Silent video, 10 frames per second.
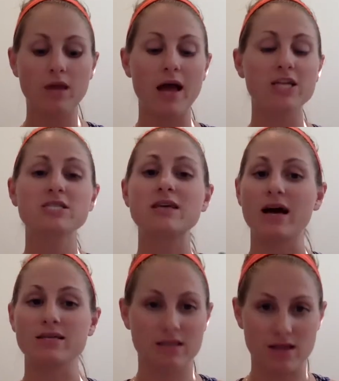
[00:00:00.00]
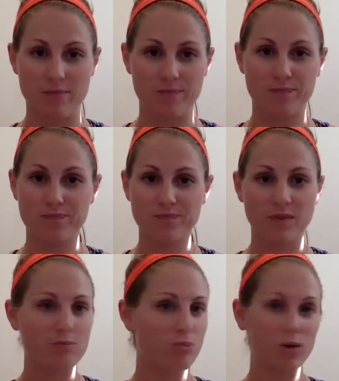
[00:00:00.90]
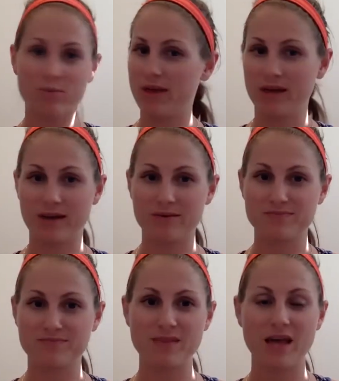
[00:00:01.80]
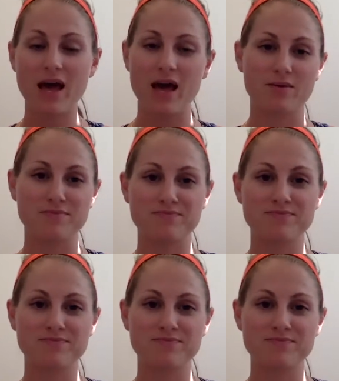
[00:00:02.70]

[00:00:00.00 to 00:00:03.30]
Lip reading: and just ask them point blank, hey,